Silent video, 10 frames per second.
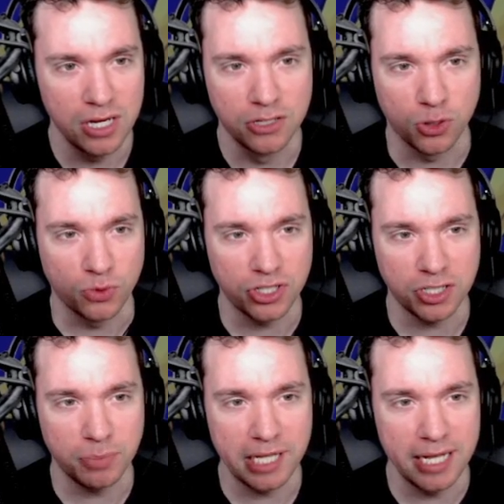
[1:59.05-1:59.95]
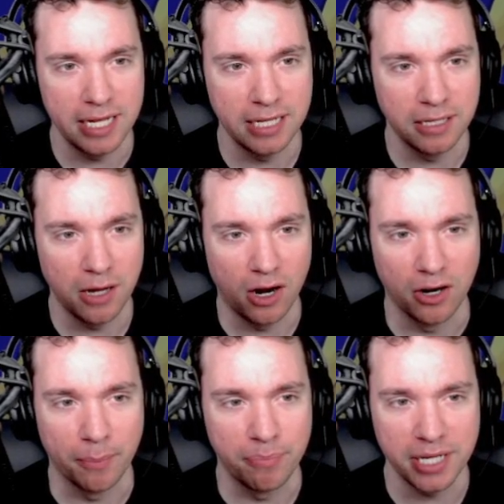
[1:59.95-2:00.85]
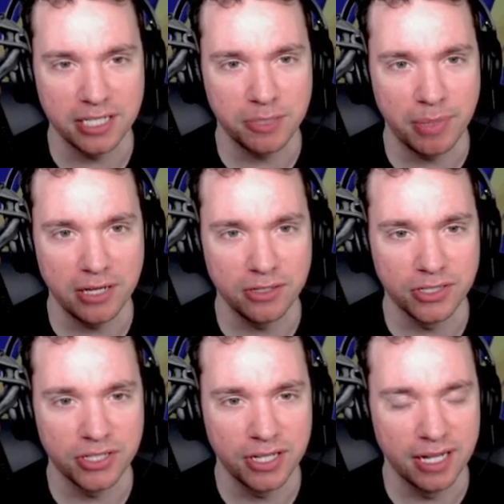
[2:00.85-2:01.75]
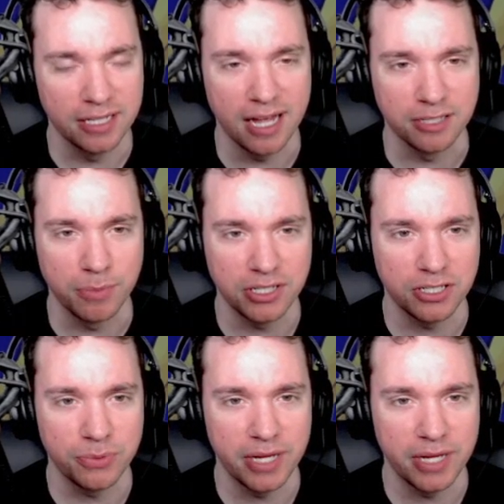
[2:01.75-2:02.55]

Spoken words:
so we're just playing our biggest spells as much as we